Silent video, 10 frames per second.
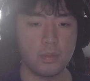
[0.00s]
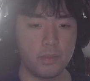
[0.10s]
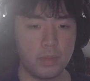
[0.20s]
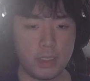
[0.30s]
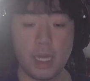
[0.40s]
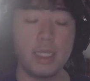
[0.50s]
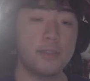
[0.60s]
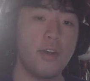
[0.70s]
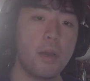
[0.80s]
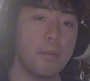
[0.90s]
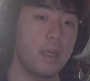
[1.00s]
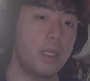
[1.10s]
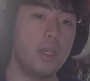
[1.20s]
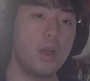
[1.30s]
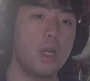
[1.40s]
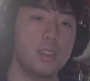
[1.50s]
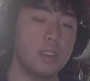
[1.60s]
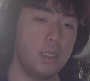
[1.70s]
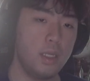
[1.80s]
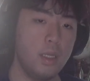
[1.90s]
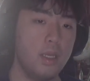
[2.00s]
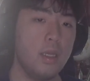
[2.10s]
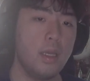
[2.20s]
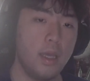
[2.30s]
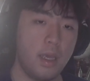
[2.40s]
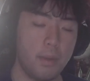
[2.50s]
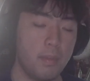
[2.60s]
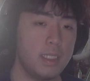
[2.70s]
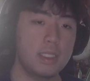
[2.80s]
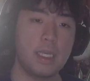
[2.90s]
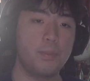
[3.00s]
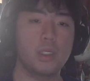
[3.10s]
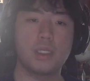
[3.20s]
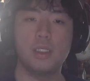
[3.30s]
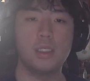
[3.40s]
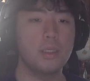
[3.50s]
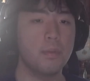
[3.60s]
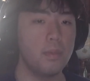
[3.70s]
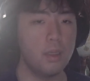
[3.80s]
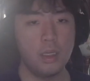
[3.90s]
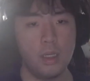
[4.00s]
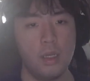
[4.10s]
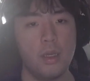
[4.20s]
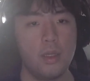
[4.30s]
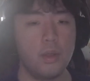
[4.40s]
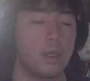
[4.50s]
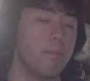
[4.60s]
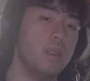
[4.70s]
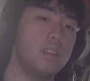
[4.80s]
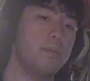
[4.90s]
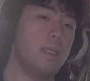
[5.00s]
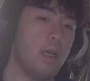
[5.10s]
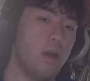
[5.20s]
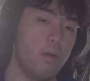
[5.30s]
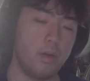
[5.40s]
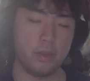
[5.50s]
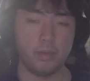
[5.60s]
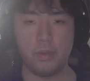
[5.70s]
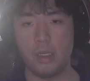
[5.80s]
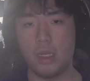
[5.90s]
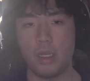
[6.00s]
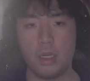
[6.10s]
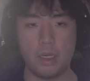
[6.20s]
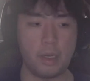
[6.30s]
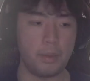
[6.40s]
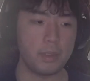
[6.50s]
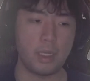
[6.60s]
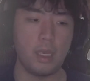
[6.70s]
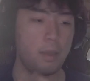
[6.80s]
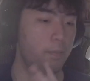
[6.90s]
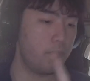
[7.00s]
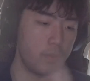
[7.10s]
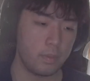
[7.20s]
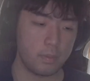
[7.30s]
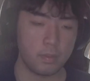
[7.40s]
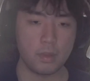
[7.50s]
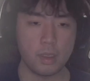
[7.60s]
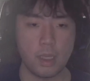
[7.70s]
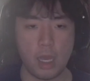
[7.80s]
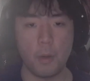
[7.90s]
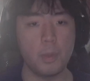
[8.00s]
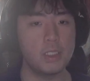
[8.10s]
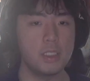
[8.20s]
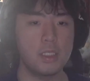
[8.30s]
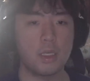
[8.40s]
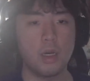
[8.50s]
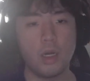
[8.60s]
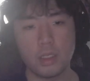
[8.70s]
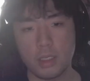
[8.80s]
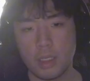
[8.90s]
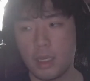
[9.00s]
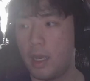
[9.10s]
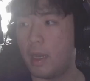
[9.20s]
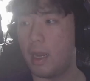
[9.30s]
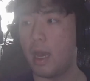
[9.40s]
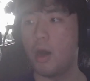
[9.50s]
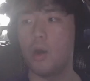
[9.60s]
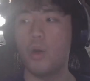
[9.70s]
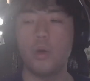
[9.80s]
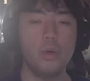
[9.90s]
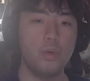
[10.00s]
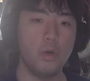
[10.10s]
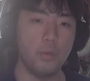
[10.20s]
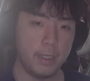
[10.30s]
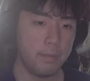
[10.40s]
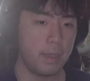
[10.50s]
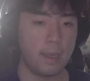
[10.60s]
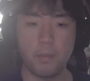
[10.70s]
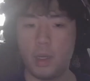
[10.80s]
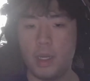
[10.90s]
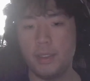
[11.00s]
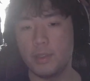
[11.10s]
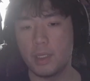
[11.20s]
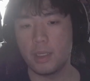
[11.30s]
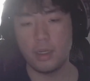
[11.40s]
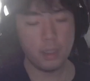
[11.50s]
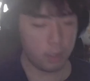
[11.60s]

satisfied my curiosity and my skepticism. You can pitch me now. They would say, hey, how much does this cost, and how will we make money together?